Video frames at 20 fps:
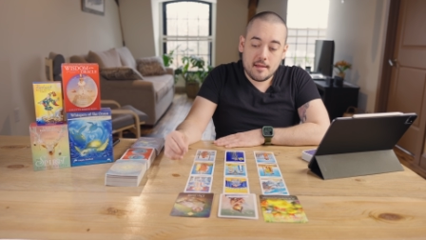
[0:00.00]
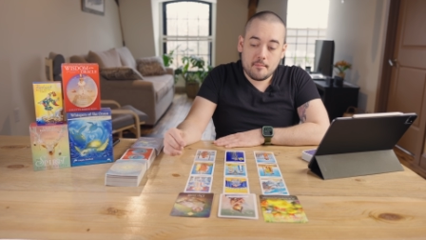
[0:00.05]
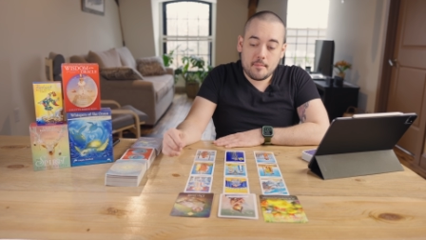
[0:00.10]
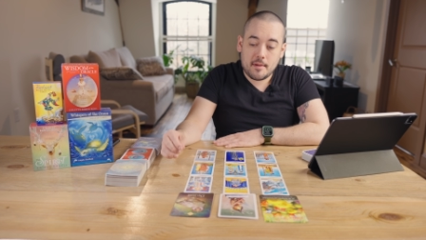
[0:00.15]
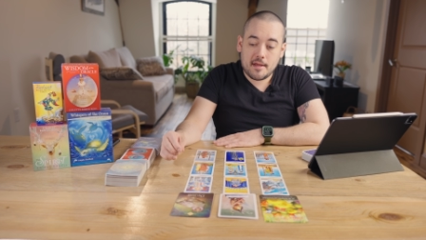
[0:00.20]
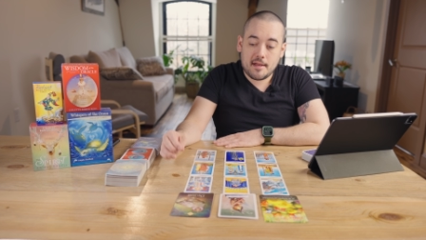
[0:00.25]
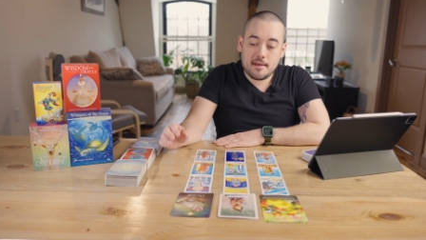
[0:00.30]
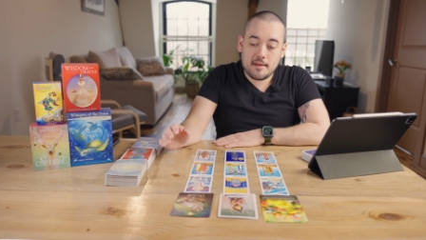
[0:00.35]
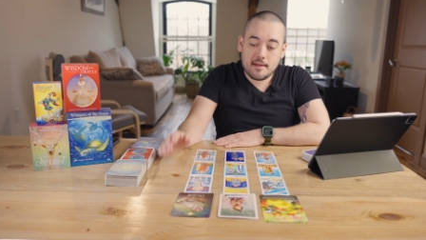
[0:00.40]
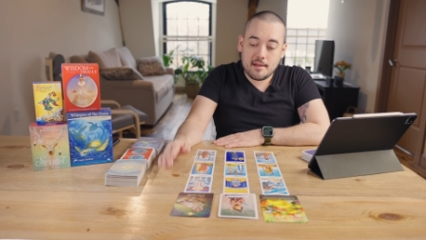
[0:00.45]

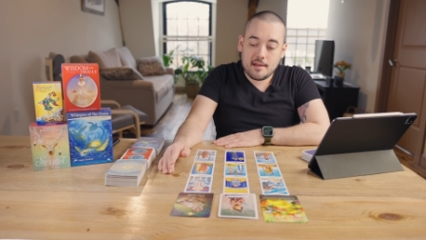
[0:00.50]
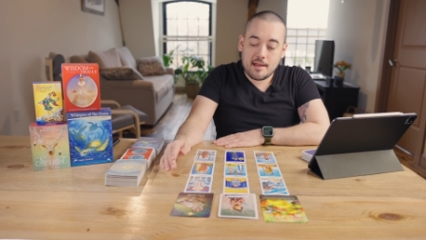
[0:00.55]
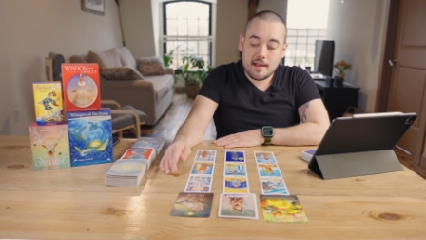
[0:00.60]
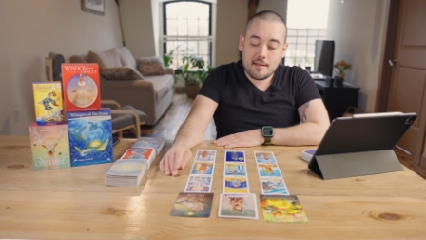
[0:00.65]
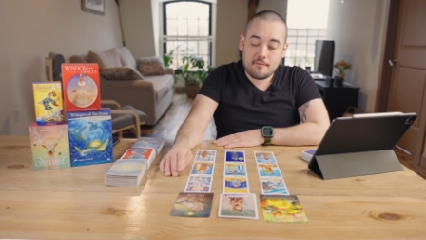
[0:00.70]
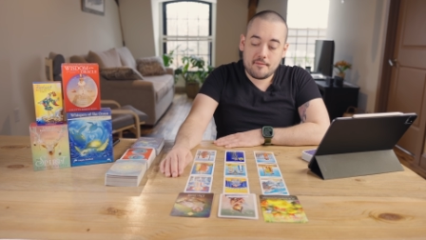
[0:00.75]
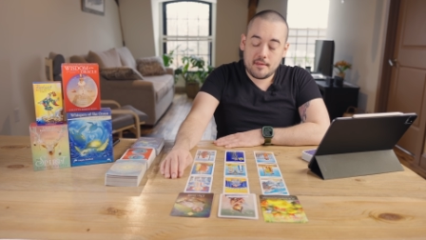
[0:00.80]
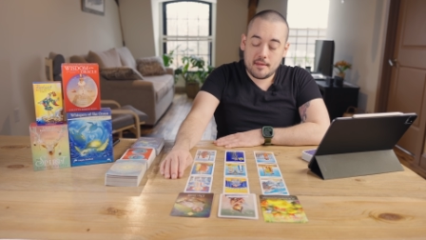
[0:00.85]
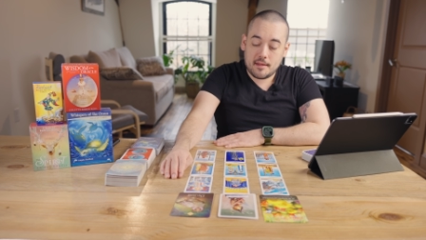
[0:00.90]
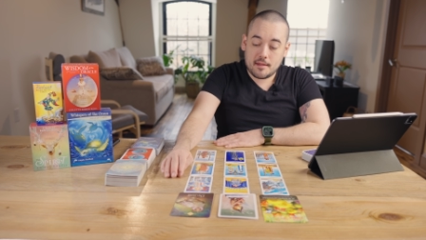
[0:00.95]
but uh, I
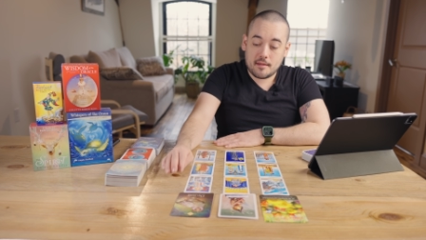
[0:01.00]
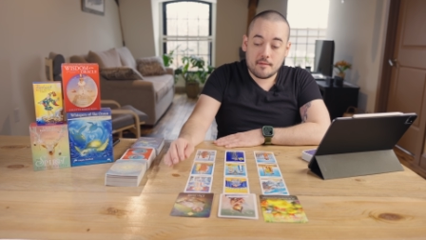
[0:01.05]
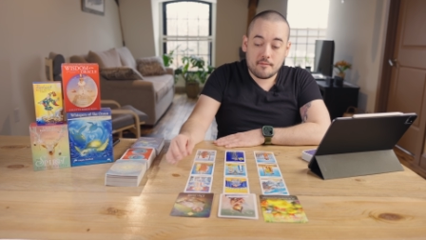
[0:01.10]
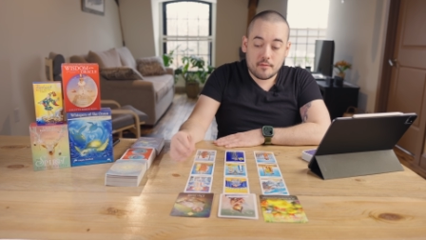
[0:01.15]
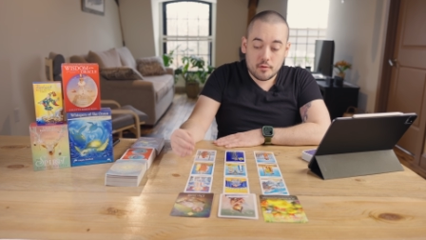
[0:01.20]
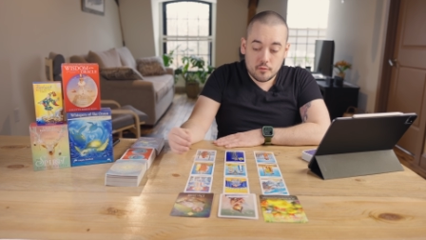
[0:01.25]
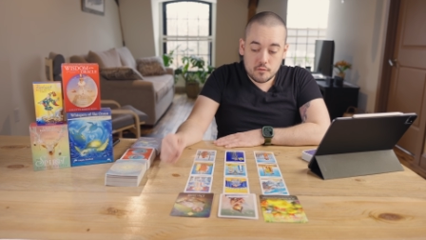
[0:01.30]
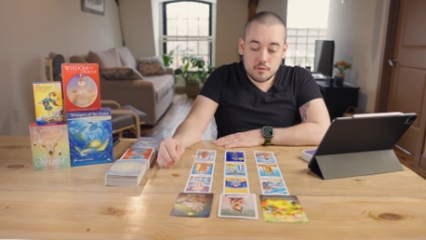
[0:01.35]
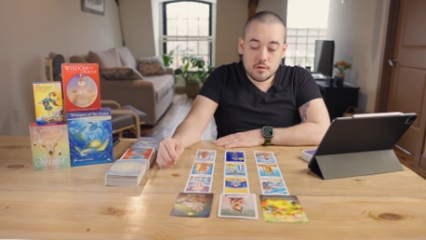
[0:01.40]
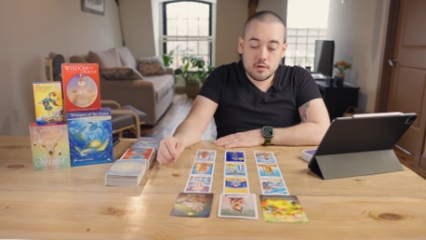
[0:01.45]
feel like if
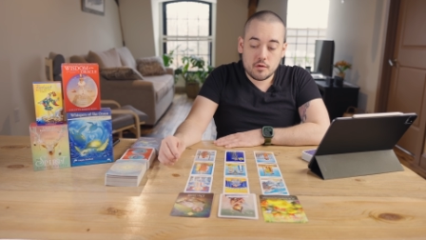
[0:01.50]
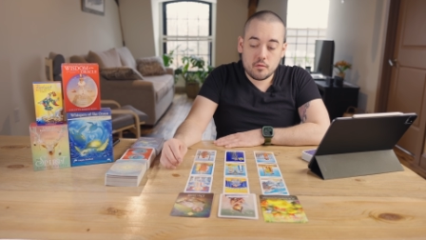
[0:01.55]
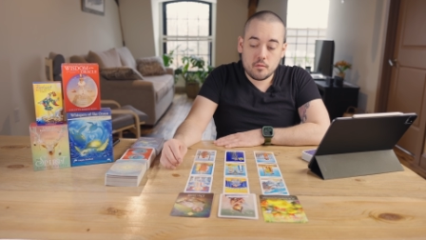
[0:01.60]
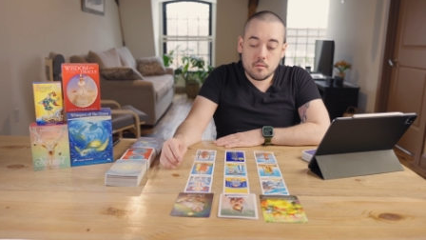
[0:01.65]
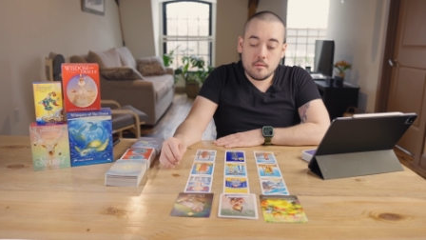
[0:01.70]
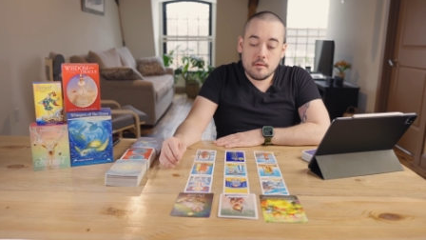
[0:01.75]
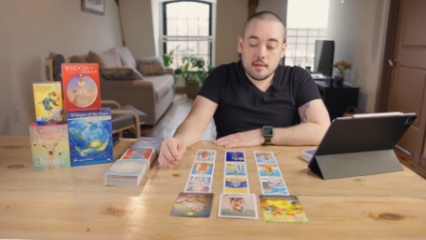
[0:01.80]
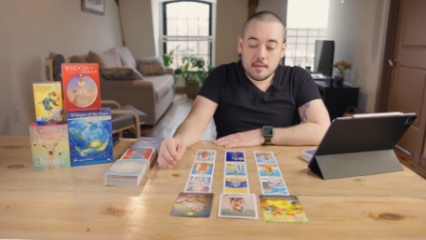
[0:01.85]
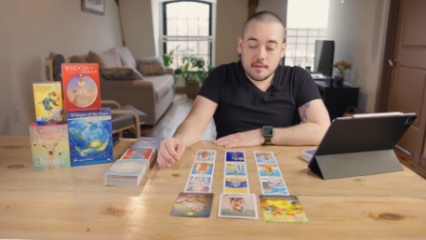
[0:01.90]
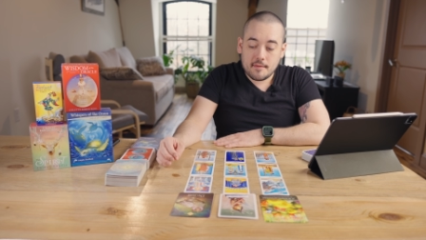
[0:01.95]
you do,